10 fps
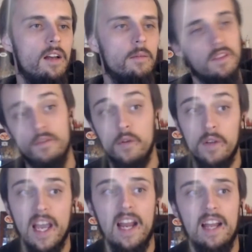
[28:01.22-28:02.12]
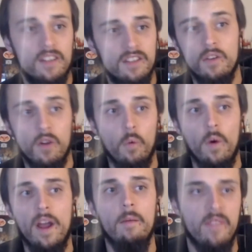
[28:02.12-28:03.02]
Because if you get it just on a
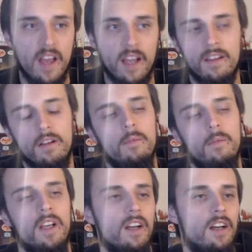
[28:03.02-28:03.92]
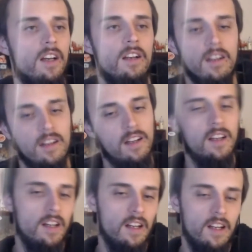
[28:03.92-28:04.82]
whim thinking it's going to be good,
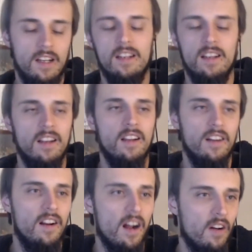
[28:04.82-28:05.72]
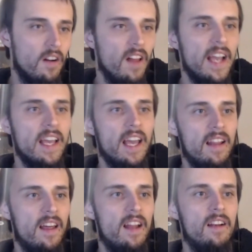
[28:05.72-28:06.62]
you're not going to like
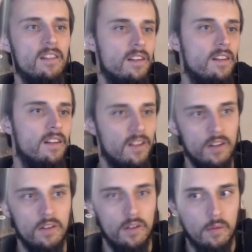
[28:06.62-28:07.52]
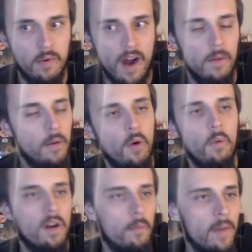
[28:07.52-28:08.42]
it, and then you probably
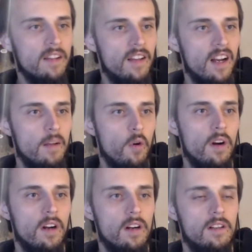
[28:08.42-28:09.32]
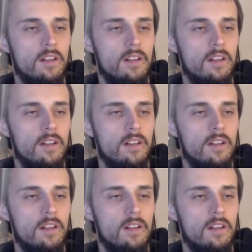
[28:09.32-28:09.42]
won't want to mix anymore.